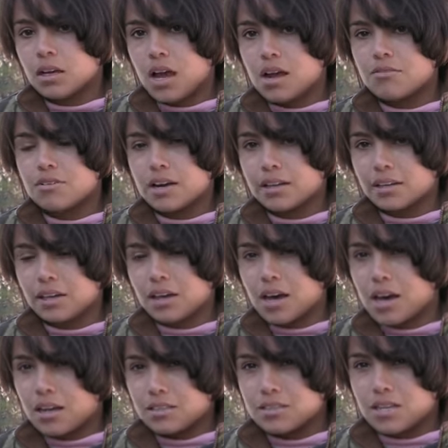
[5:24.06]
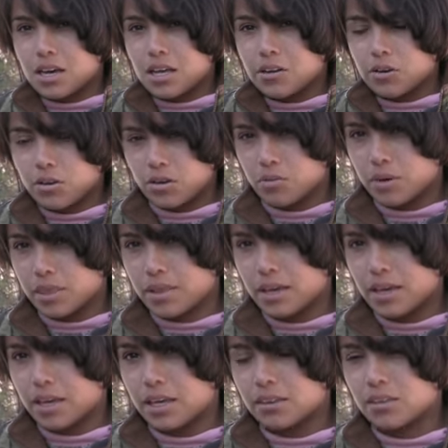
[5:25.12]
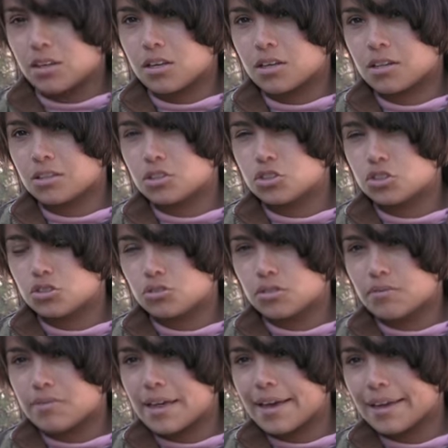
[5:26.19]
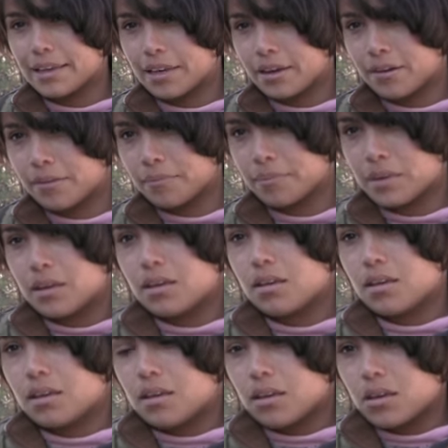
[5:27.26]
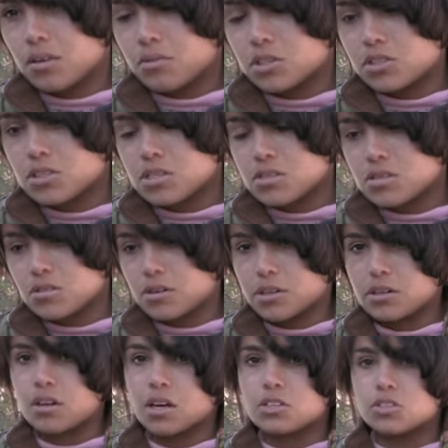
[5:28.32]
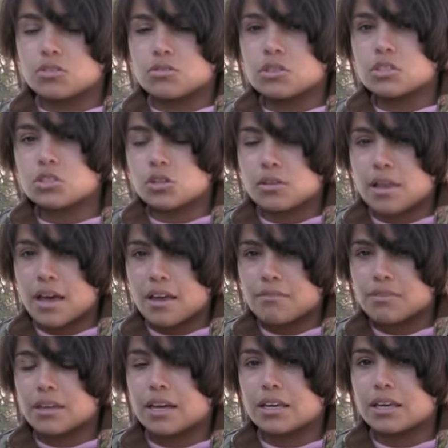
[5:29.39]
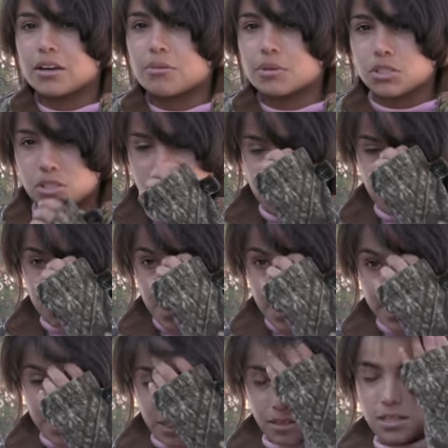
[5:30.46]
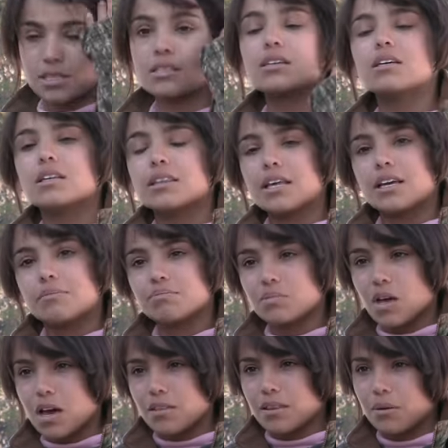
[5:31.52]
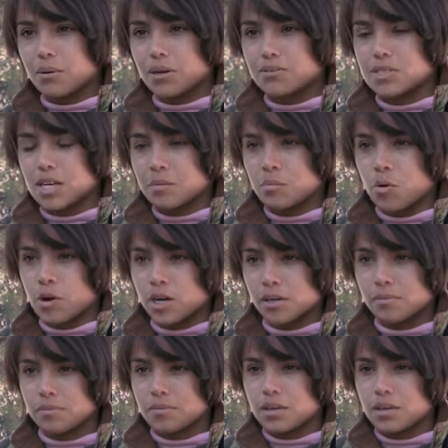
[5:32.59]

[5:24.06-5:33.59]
I finally got done with it in the June of that year, which is, or not June, July of that year, which is surprising because they thought they would have done more.